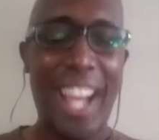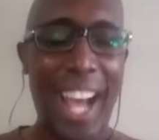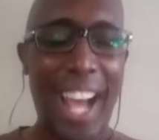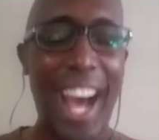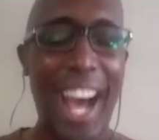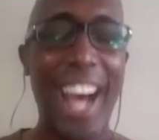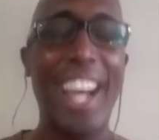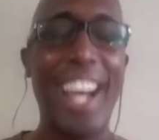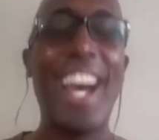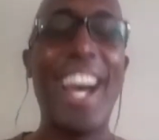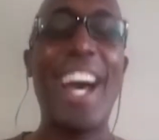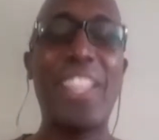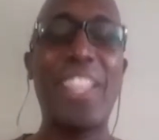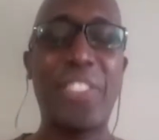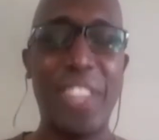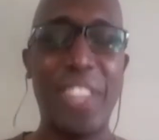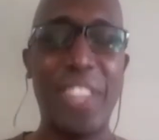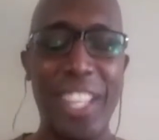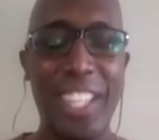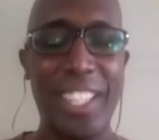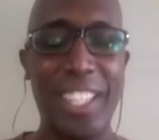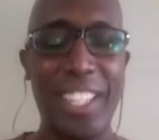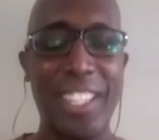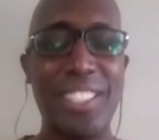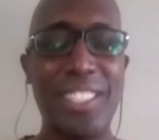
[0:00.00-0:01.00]
I
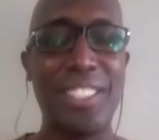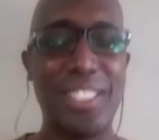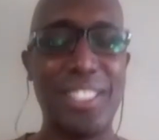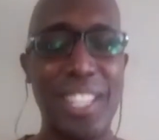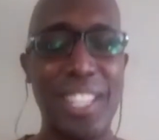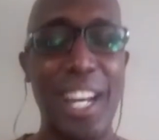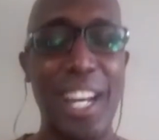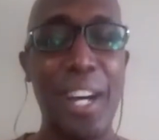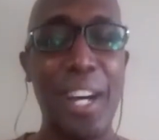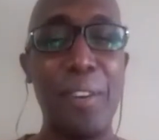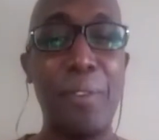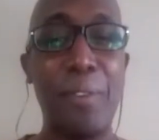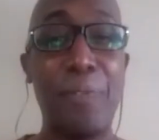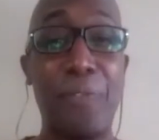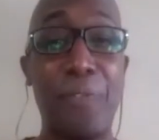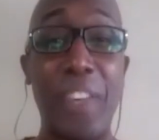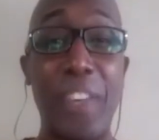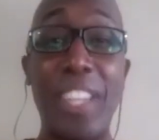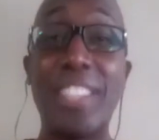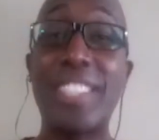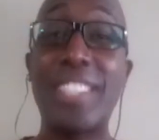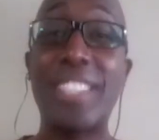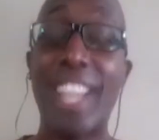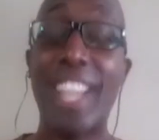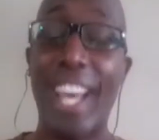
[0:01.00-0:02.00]
think it's
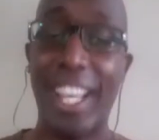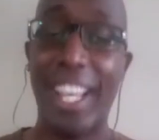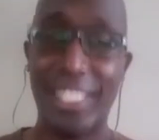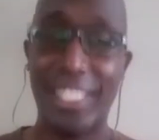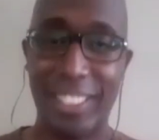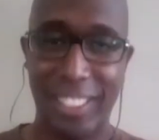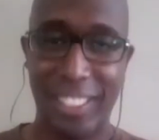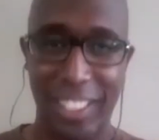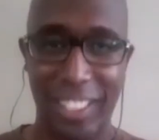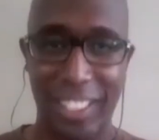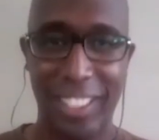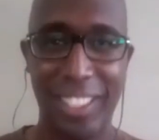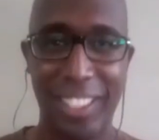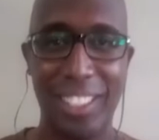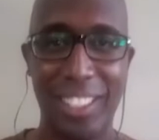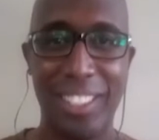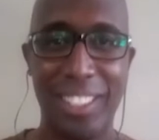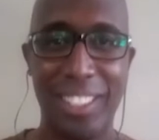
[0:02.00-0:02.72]
fantastic